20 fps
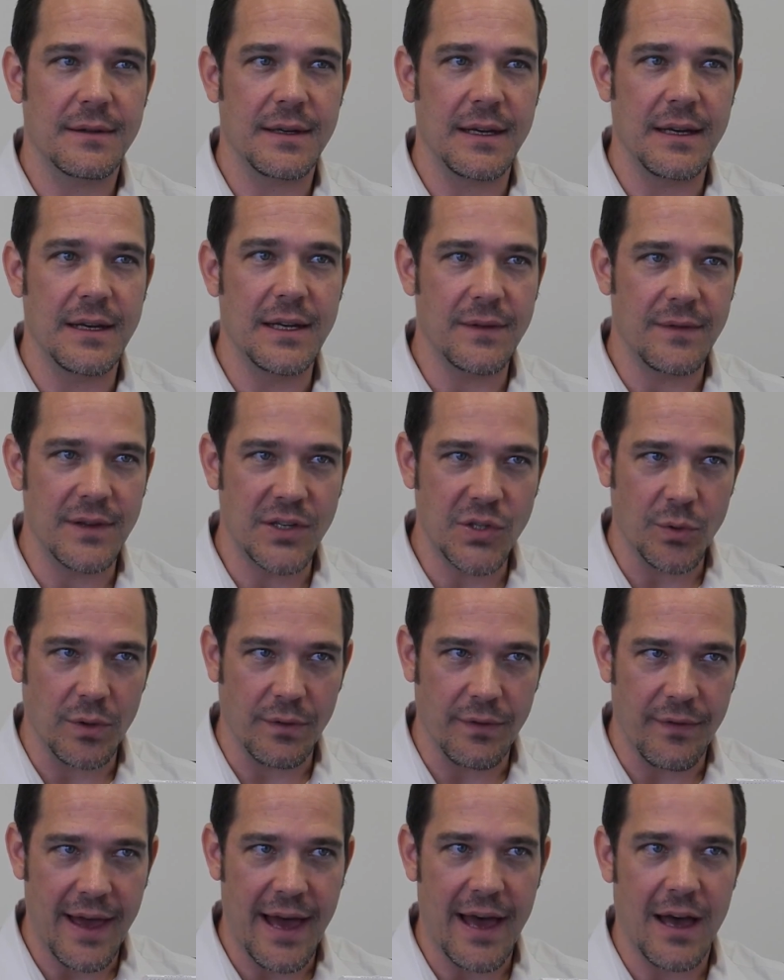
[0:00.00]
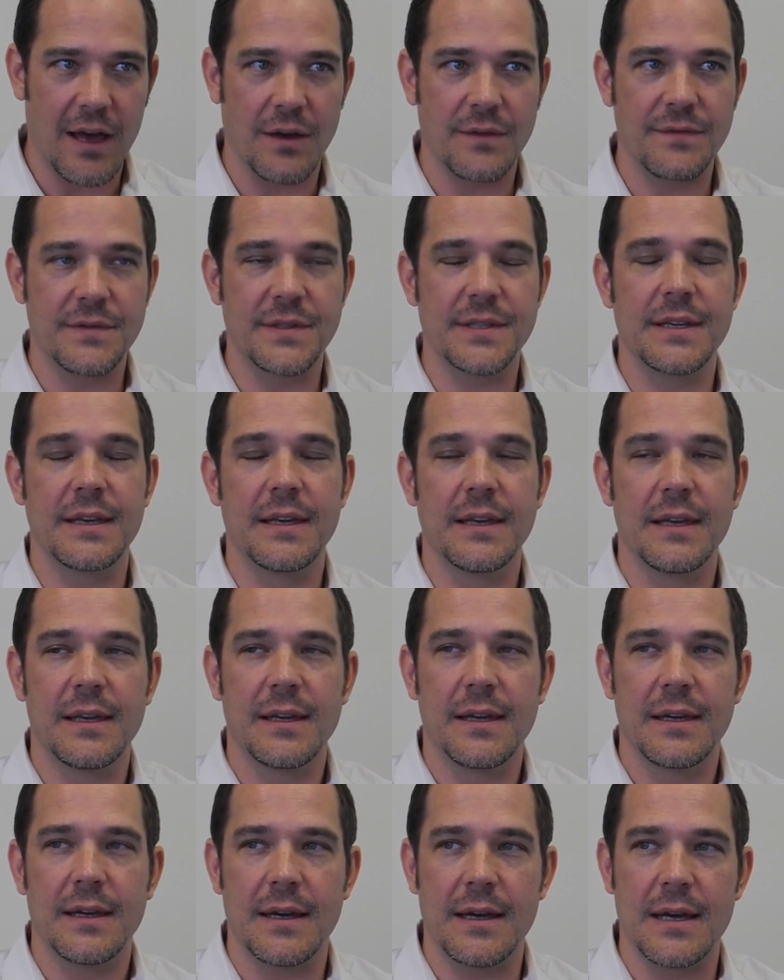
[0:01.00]
individual valves.
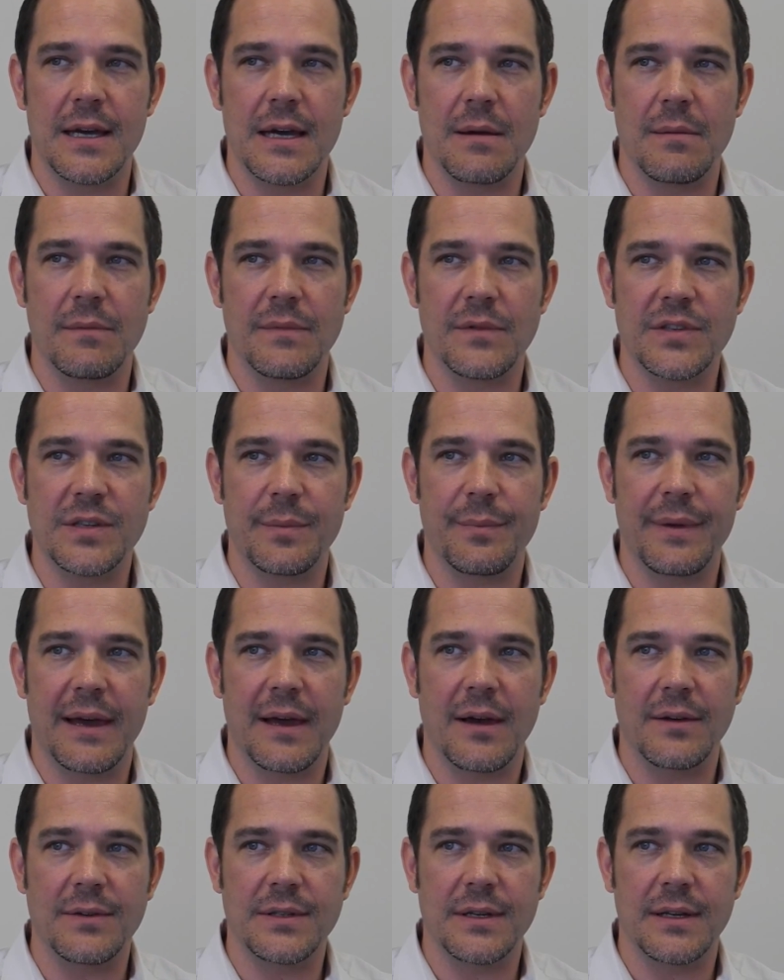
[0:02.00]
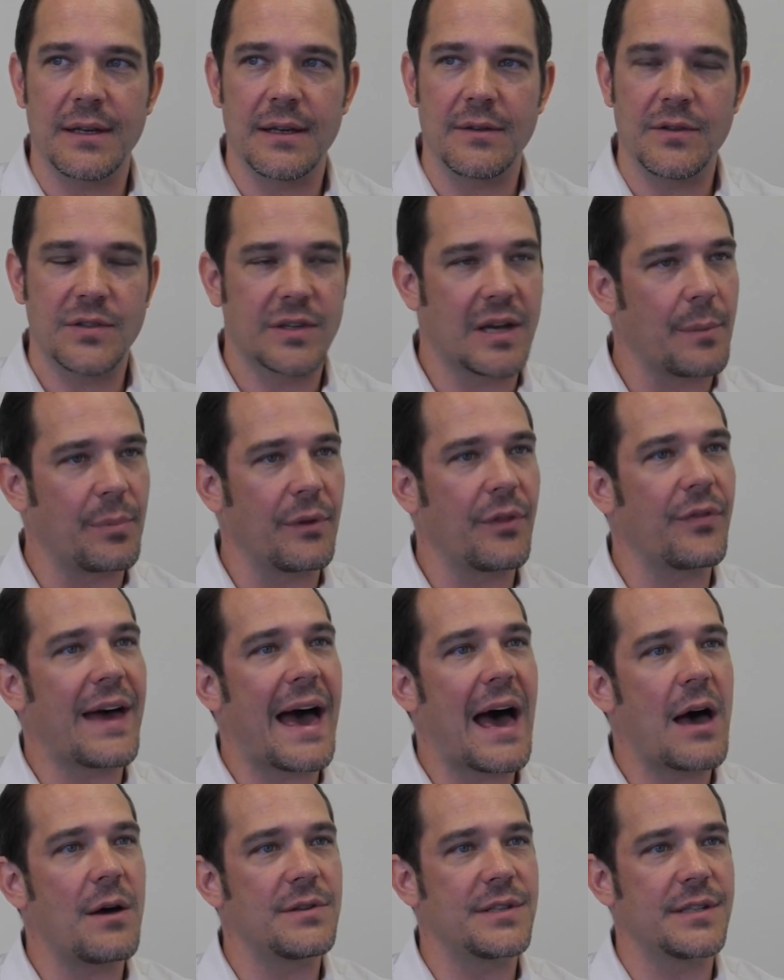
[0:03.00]
There's a couple
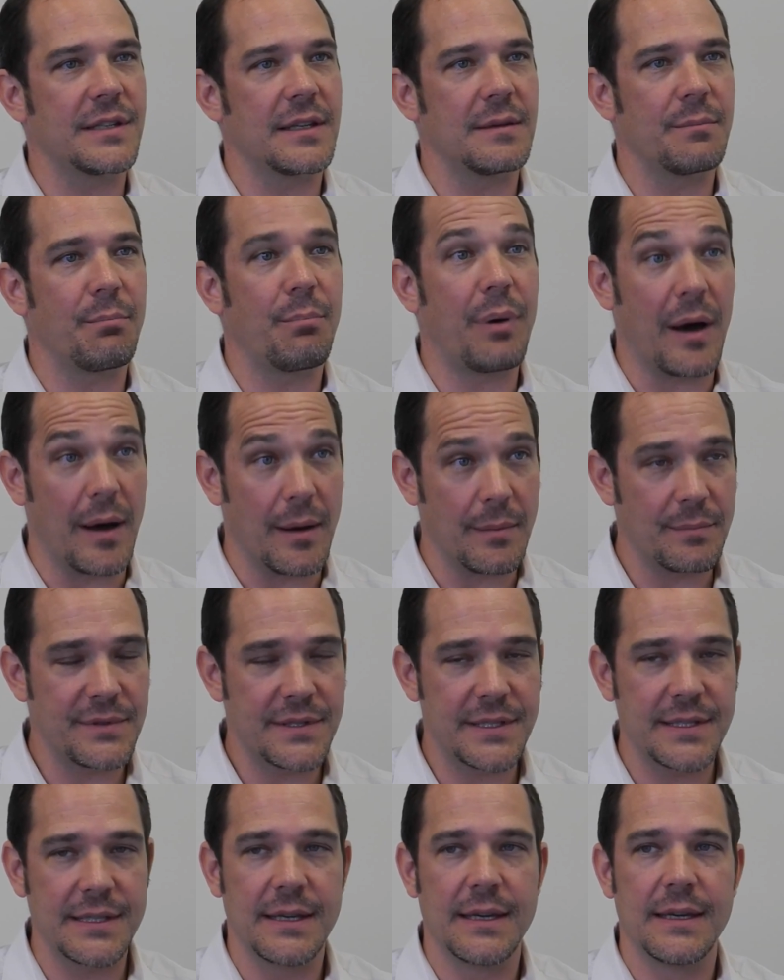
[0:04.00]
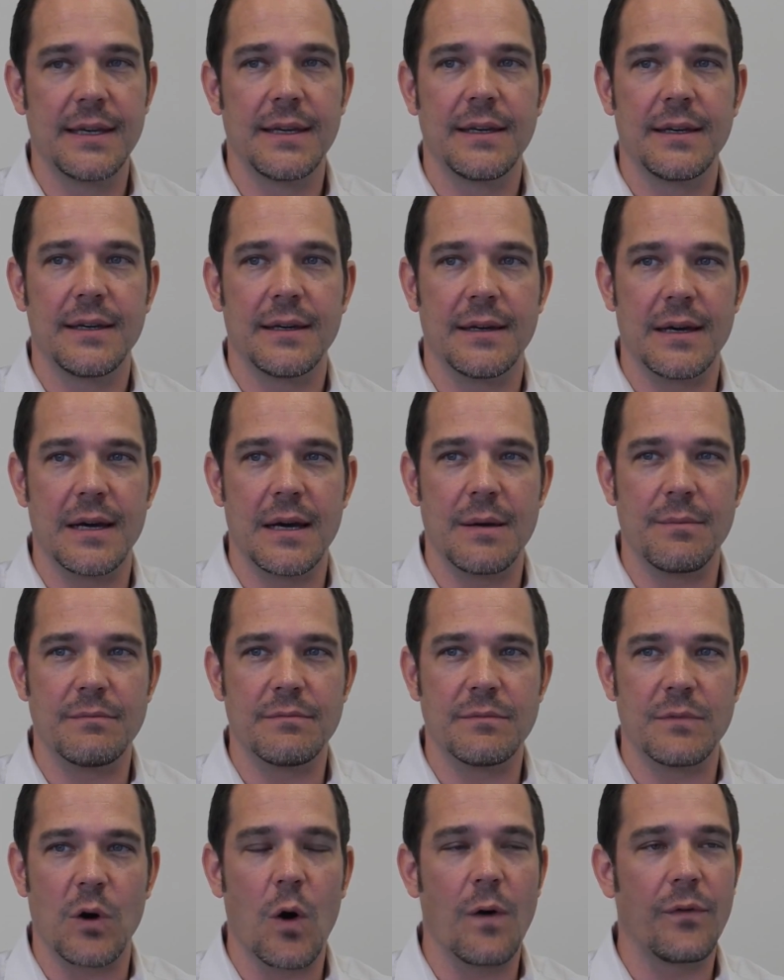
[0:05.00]
thousand pumps,
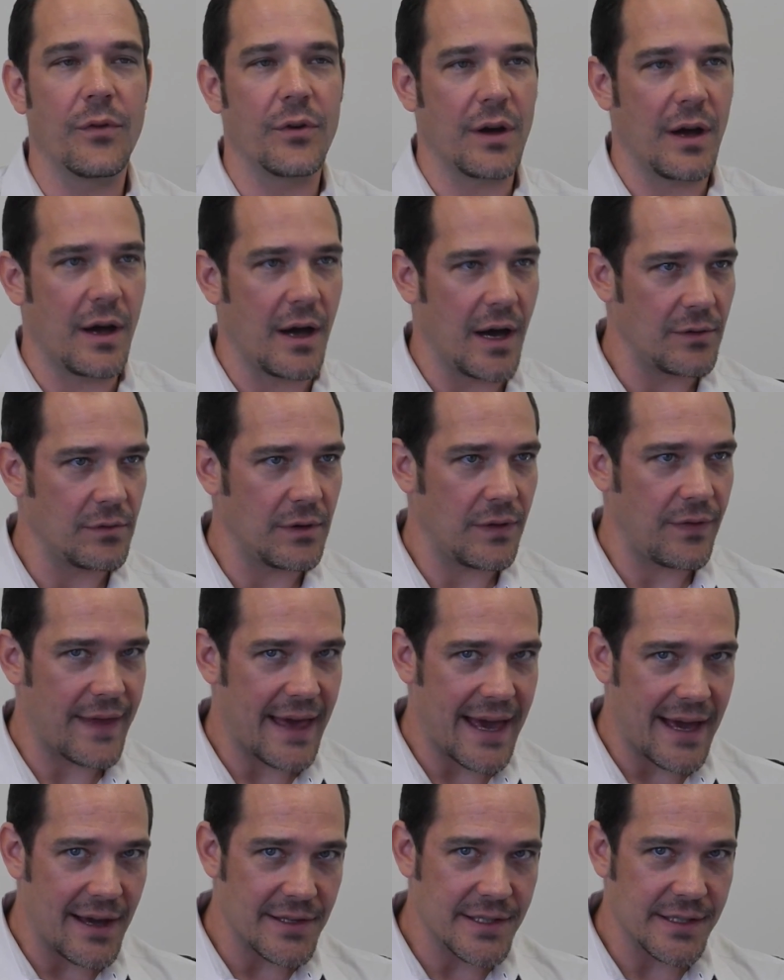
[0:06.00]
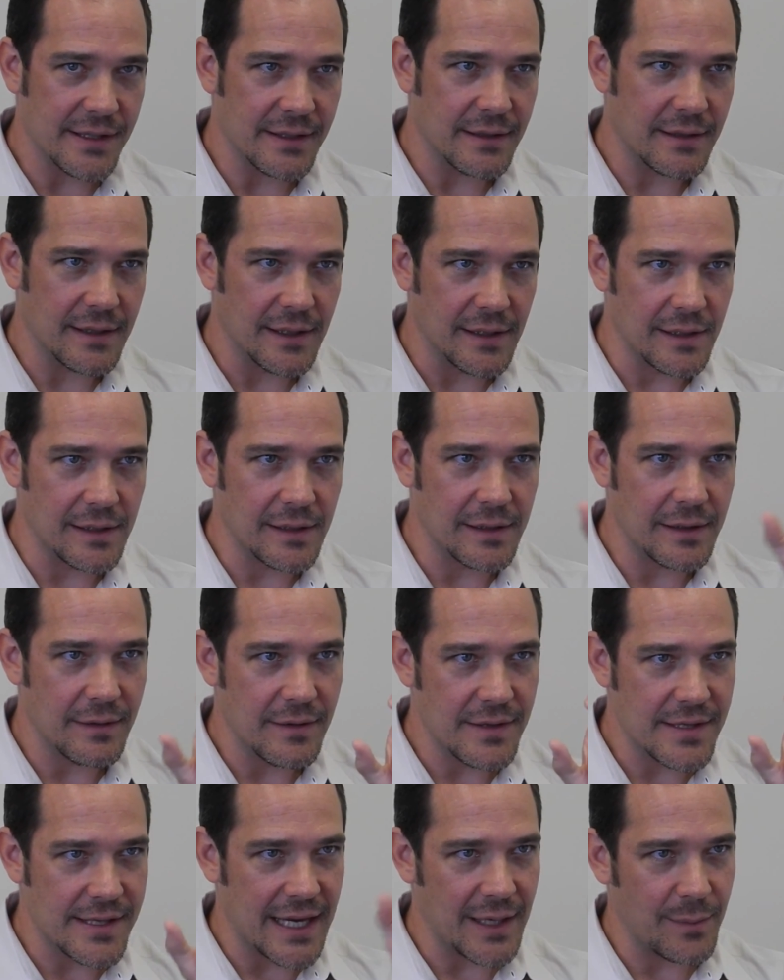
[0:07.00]
over 100,000 little
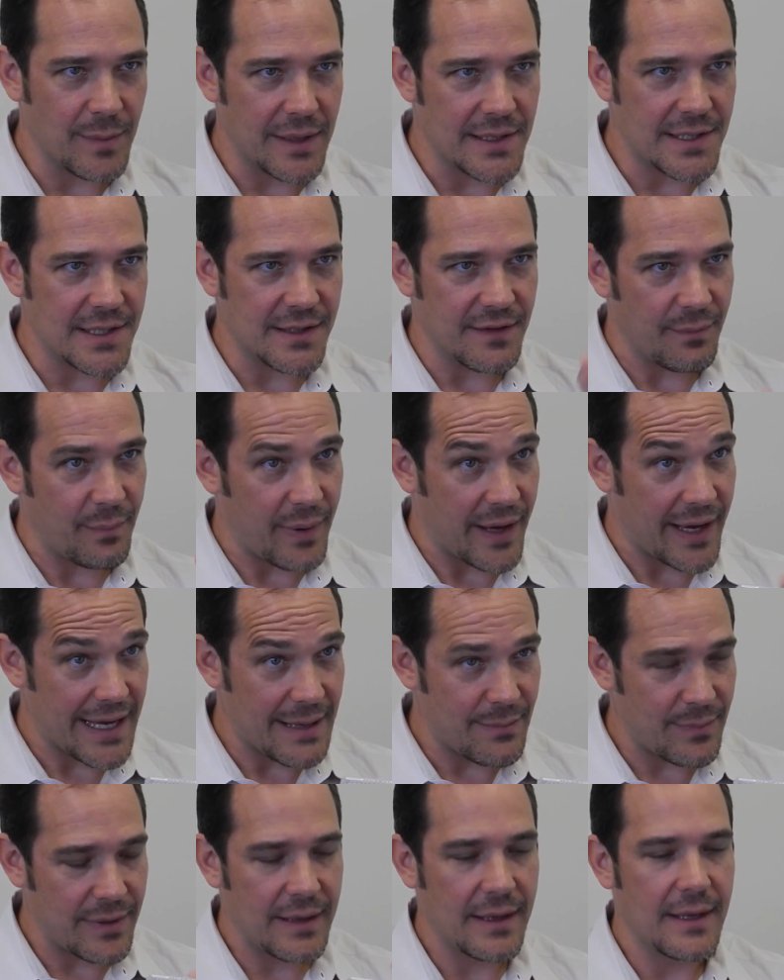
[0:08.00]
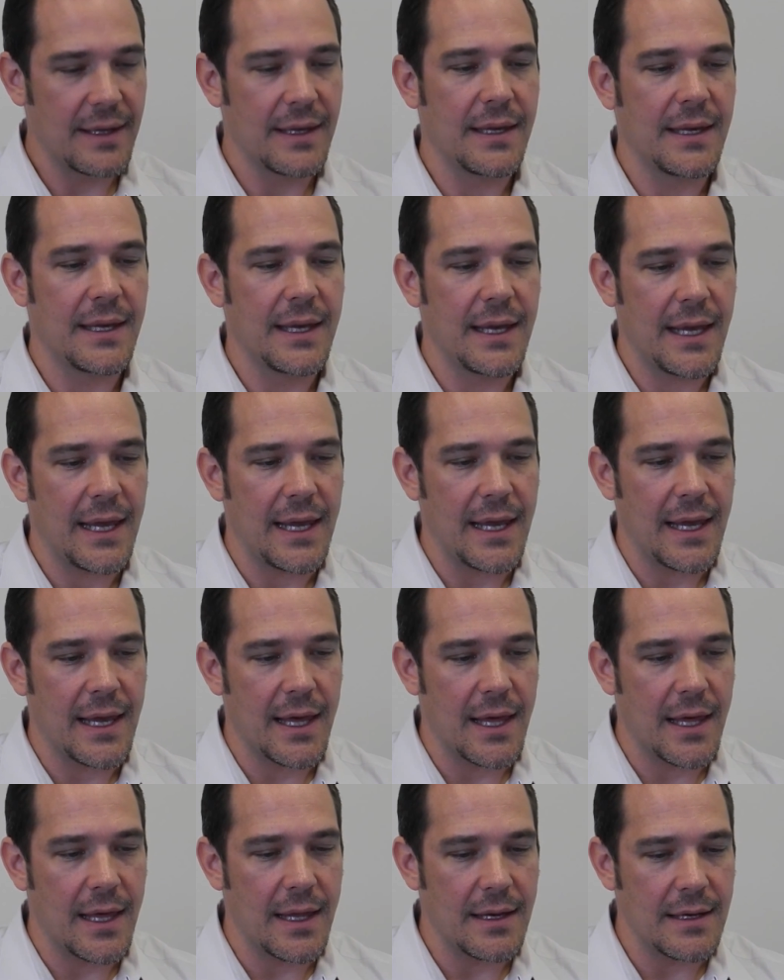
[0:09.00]
segments of pipe,
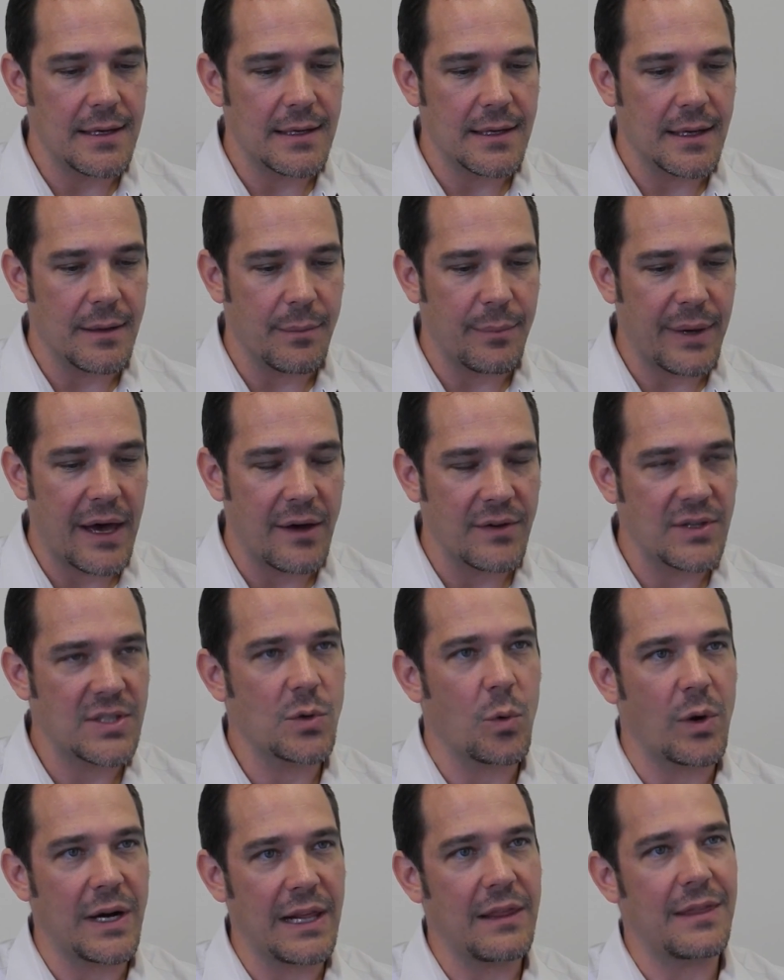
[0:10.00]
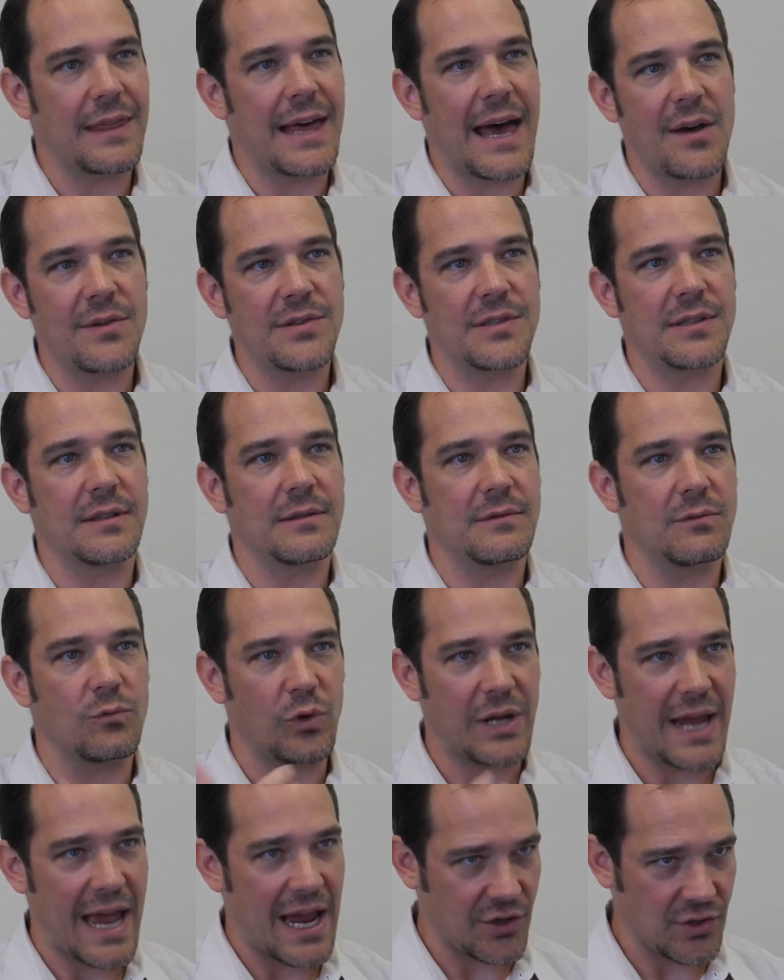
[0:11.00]
and about 20,000
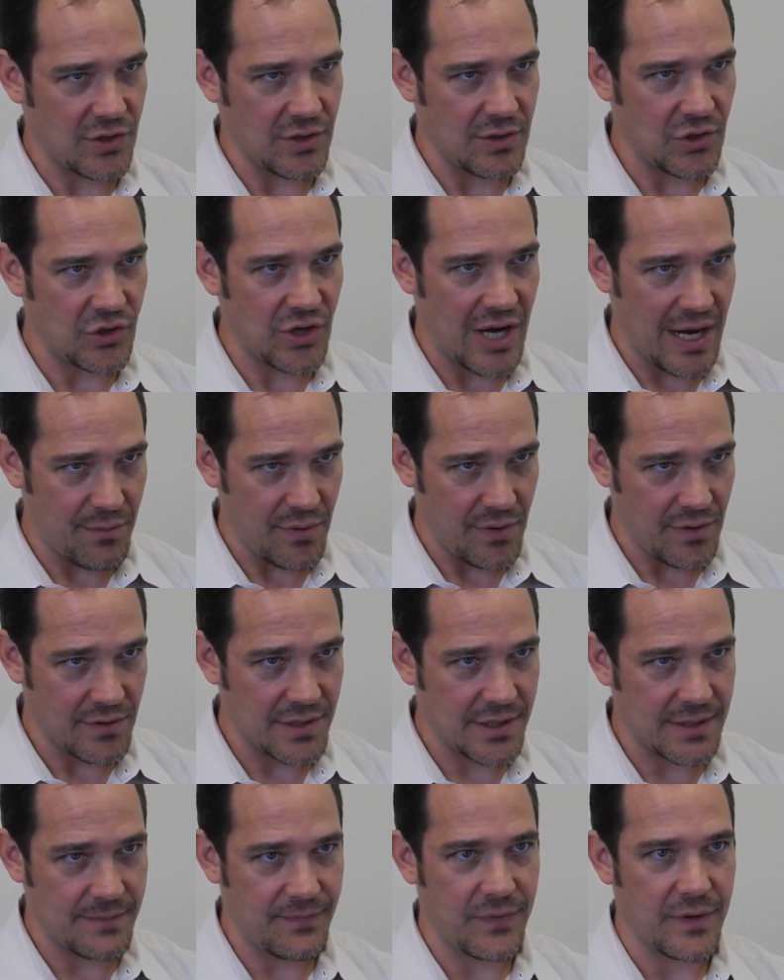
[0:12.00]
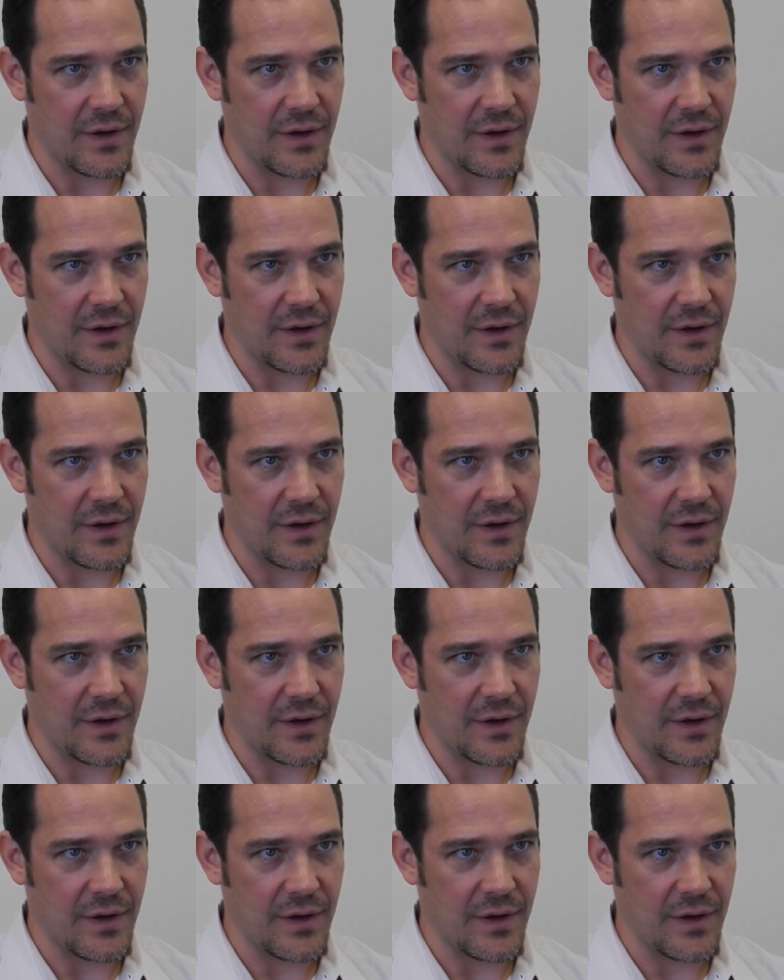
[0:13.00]
reaction chambers.